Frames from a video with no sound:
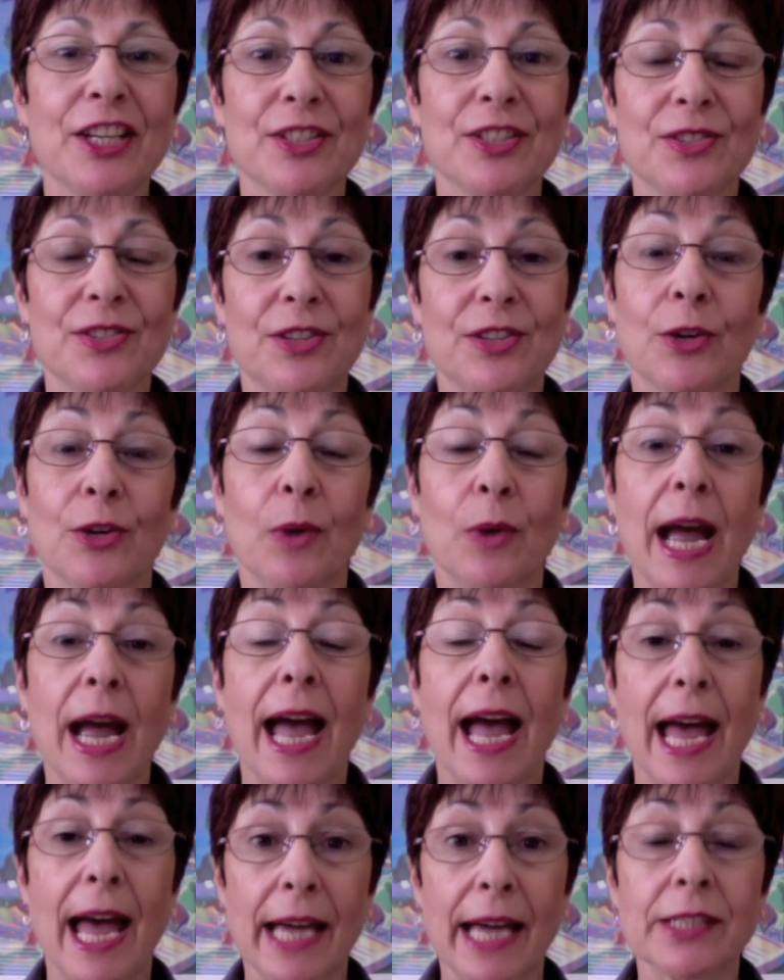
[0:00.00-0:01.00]
So
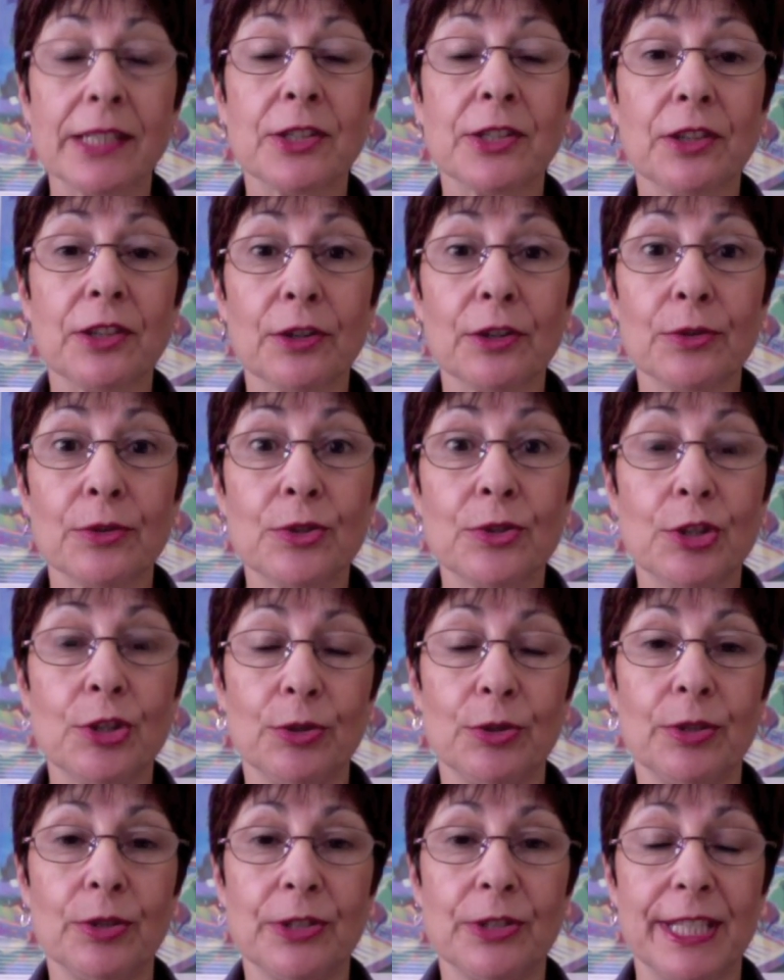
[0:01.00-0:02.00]
Act goes
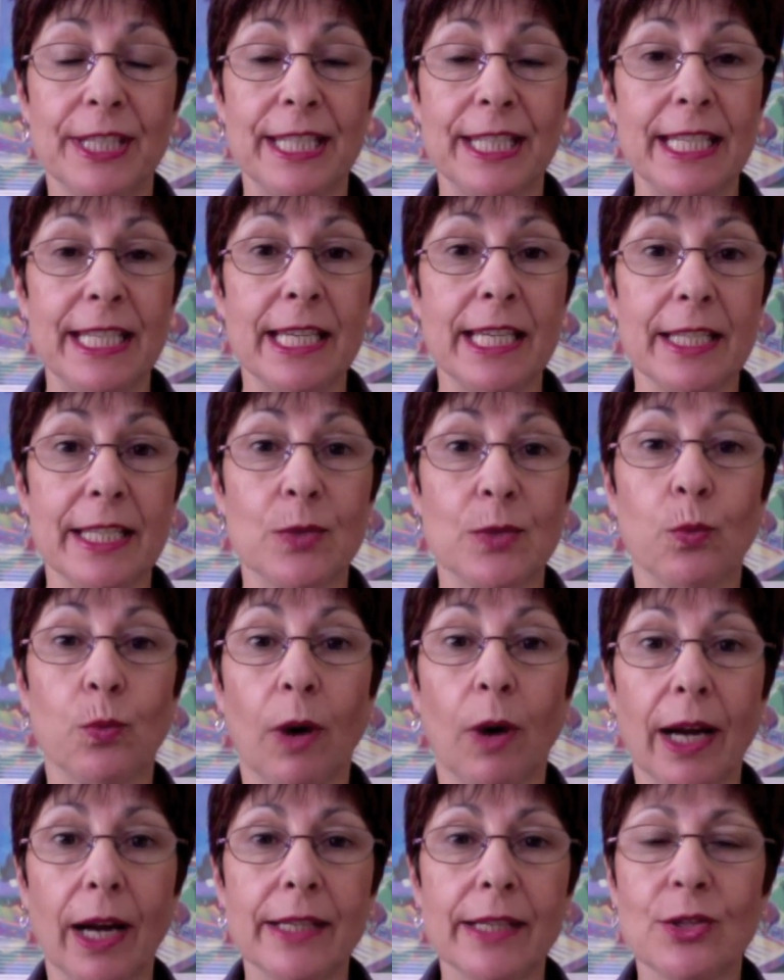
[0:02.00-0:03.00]
to see his
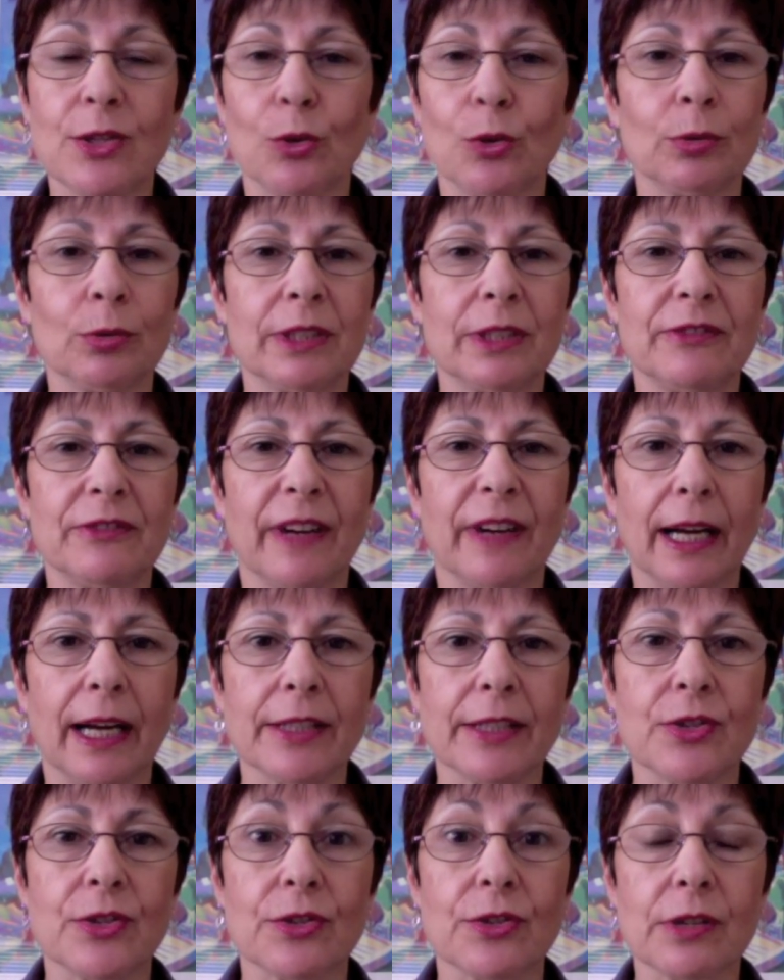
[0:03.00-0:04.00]
wise old
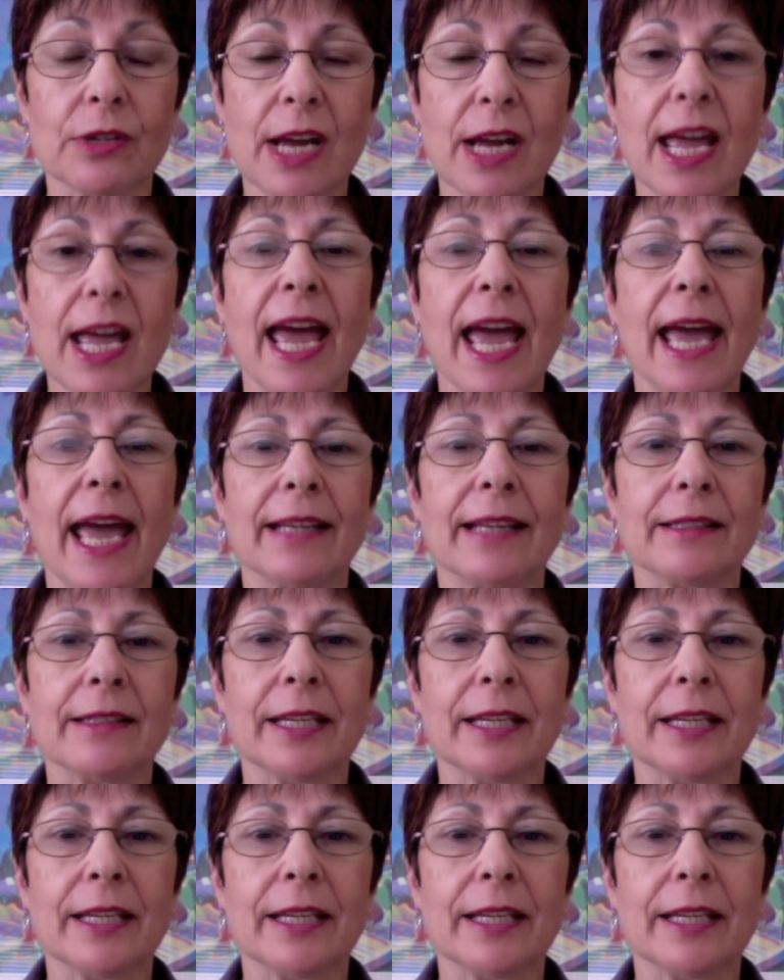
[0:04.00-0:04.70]
advisor and